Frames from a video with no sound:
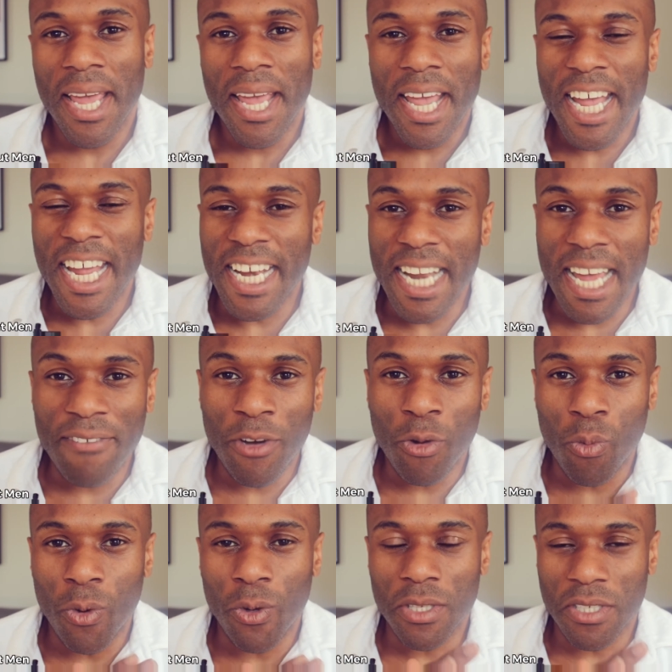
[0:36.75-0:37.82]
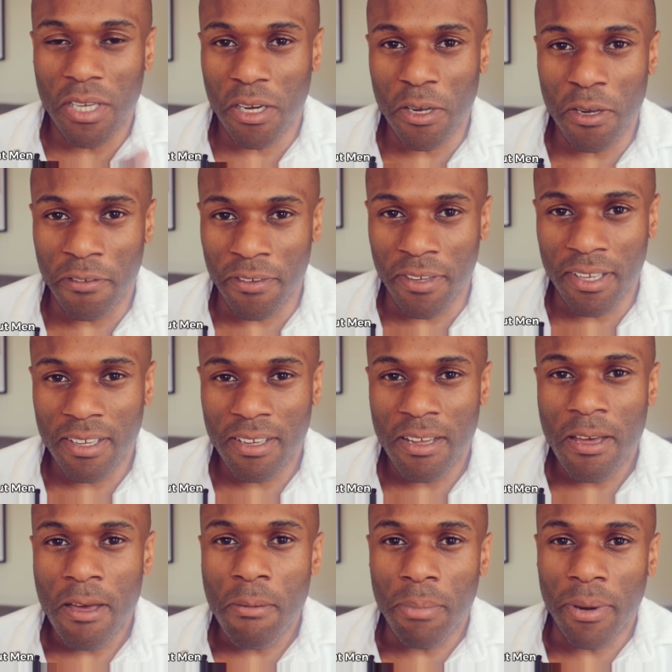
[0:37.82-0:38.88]
He never walks over,
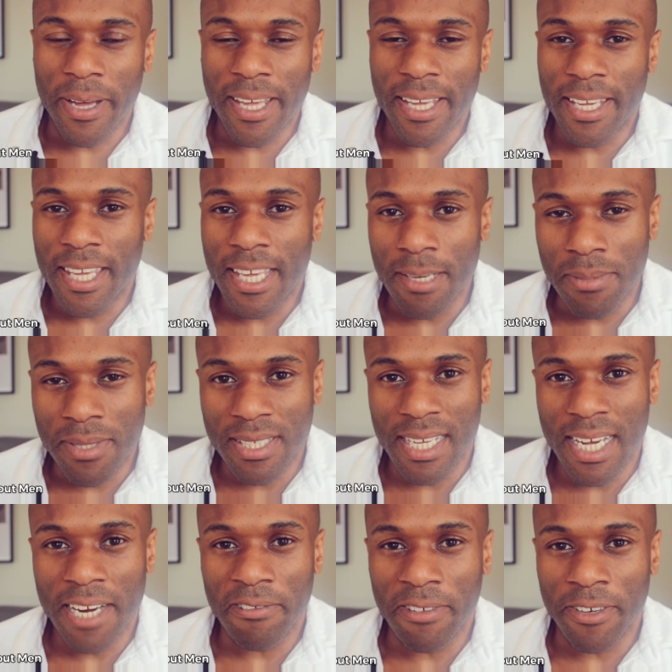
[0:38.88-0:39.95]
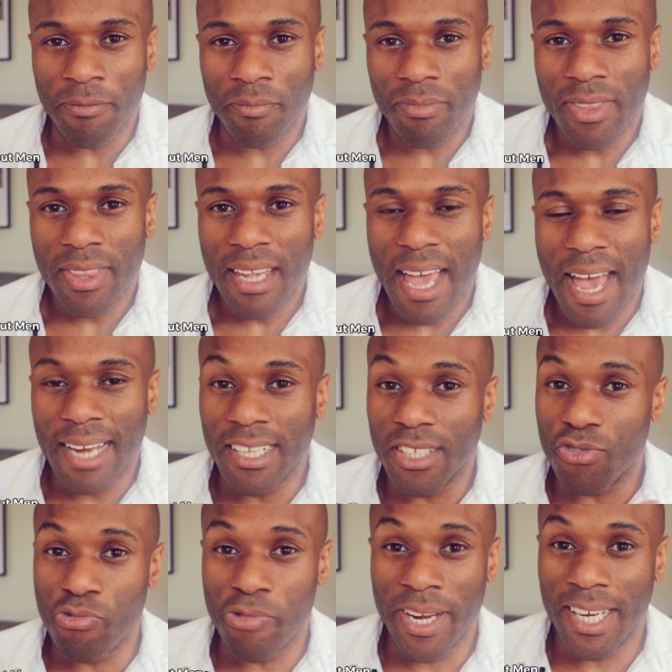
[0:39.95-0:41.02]
but he keeps staring. And it's
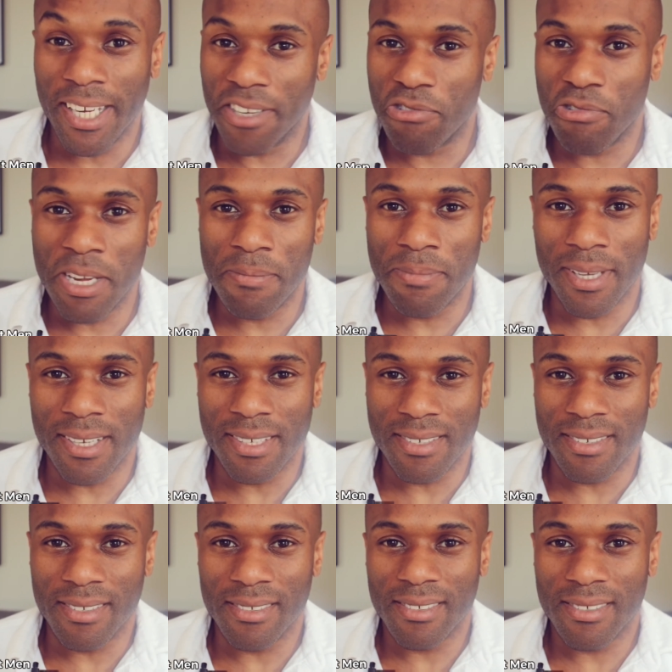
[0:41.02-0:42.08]
really creepy, isn't it?